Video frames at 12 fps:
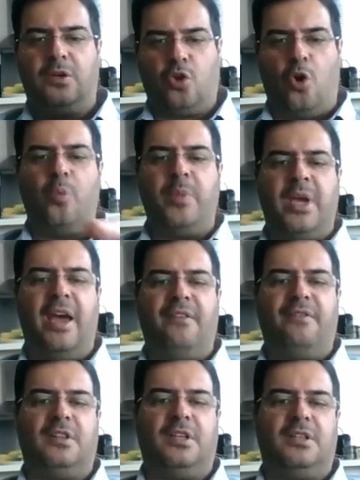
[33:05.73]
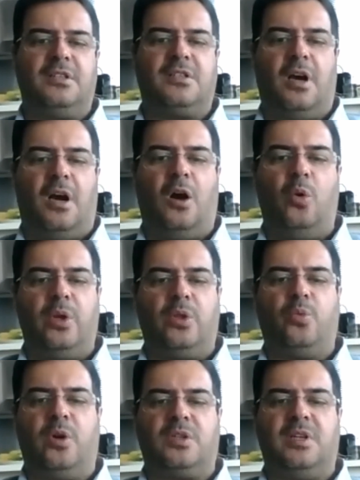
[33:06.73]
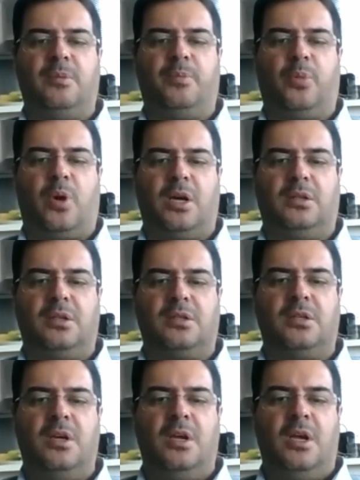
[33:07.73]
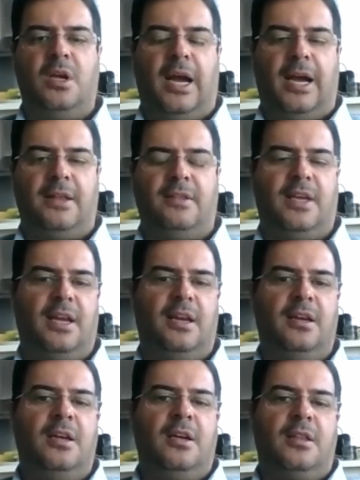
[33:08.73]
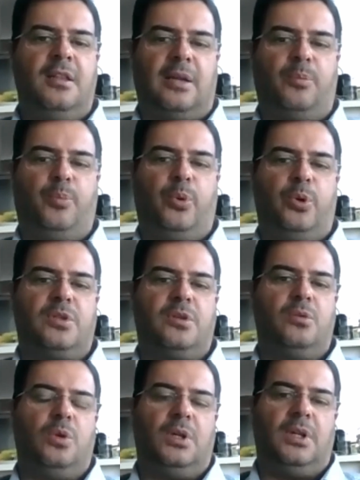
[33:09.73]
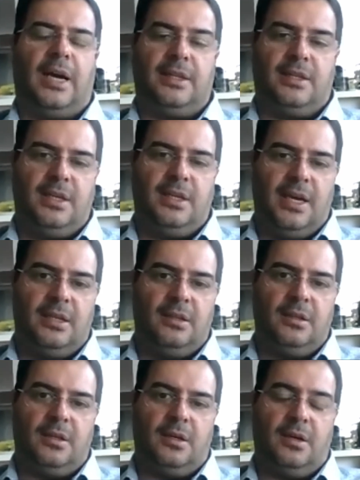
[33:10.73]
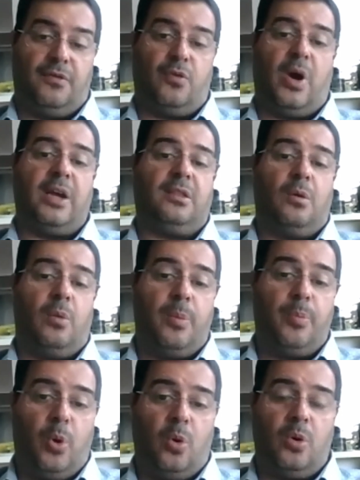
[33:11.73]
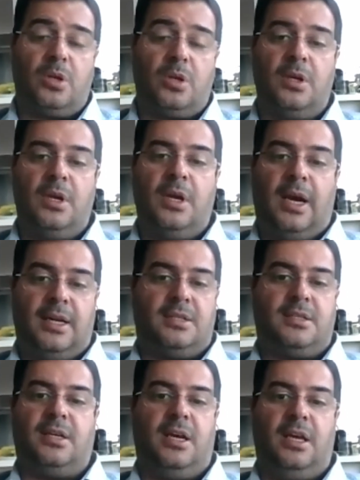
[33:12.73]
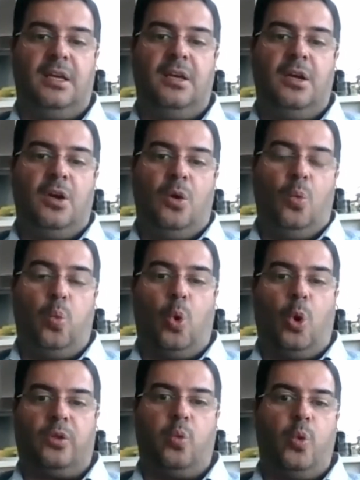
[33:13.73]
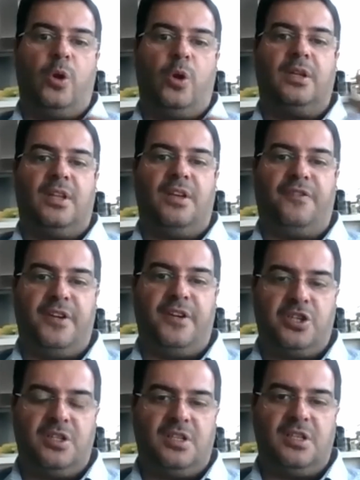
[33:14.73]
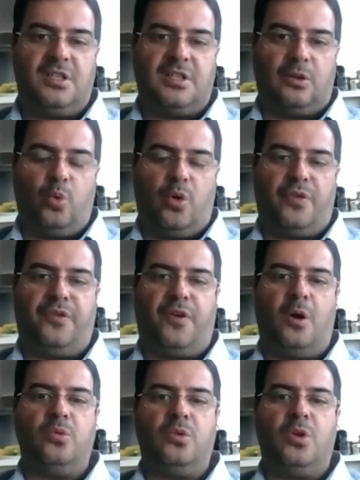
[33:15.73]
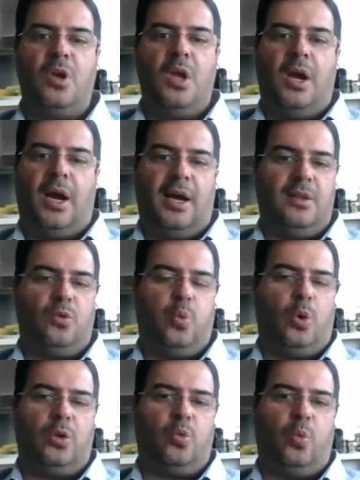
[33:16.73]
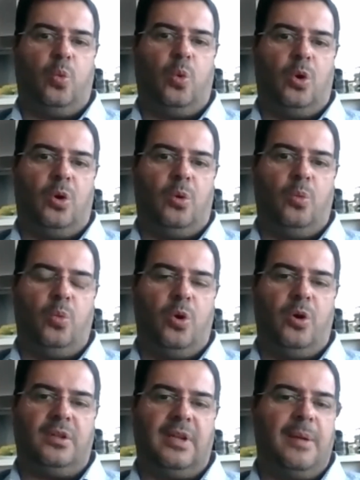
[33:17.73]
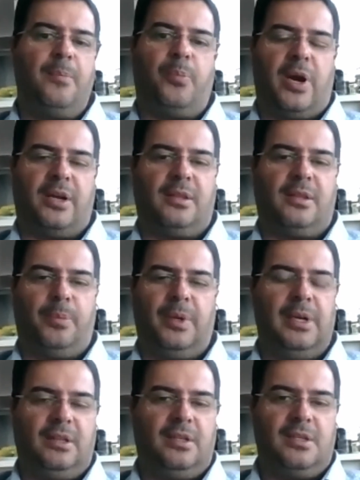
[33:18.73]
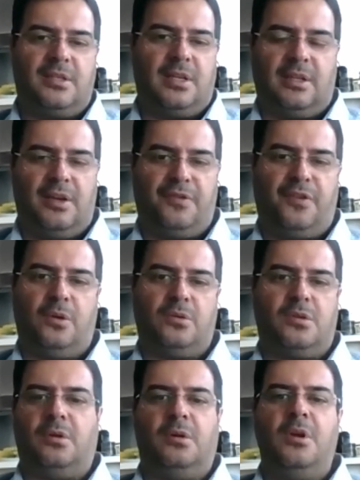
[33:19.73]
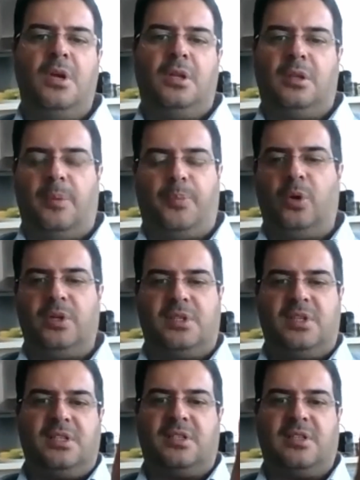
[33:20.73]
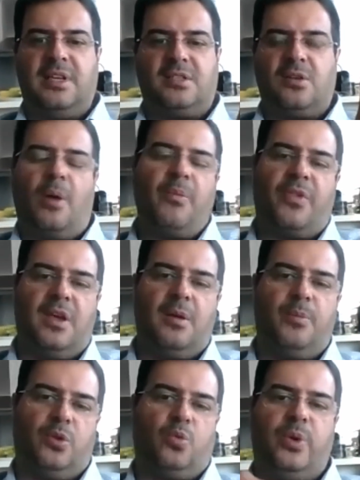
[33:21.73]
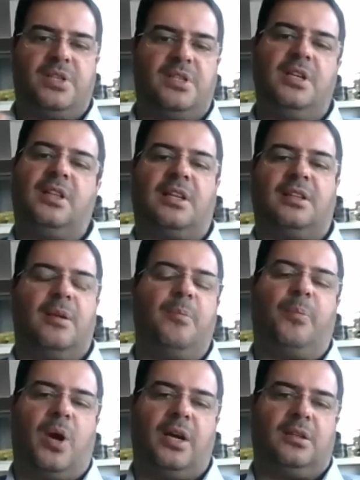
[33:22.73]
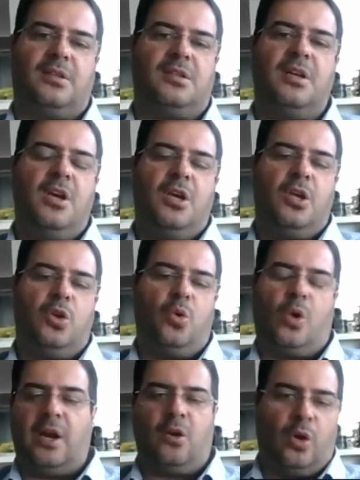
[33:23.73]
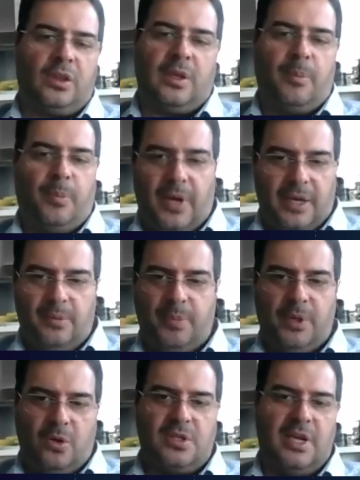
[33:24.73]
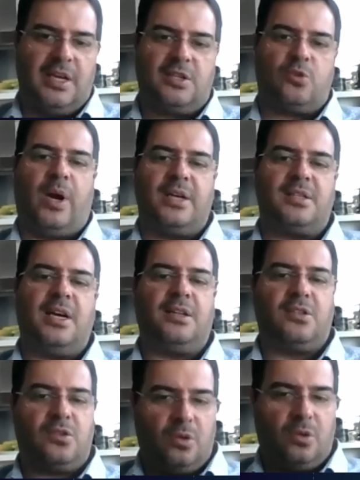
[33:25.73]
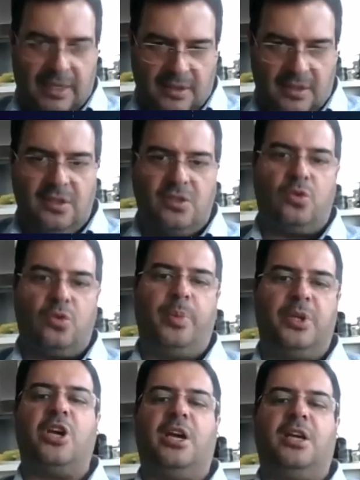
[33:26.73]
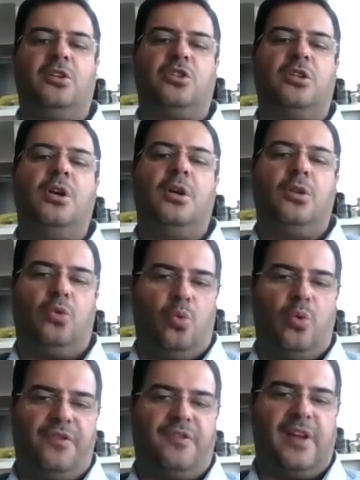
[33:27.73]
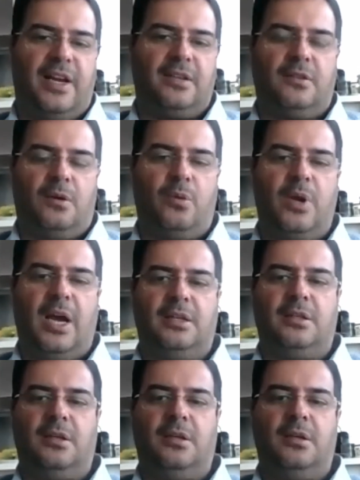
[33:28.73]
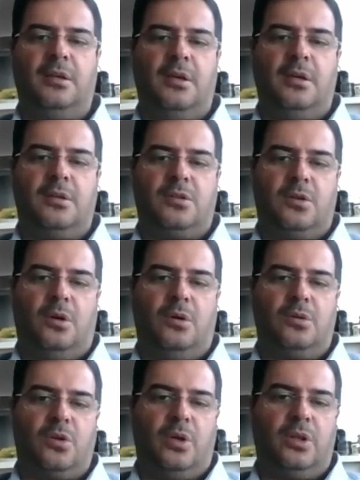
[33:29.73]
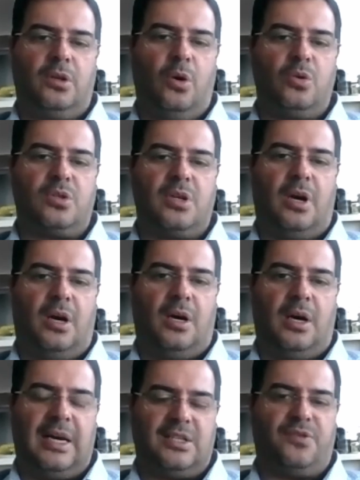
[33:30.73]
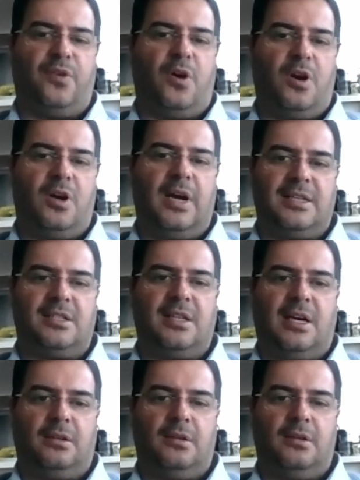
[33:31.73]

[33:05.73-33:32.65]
Show me evidence how it works in practice. And then that person will, at the end, write the report and say what were the deficiencies that were found and what were the impracticabilities that they found. So the policy says something, but we see that in practice you cannot apply it because X, Y, Z. So that needs to be changed to reflect the reality. So it goes as far as that.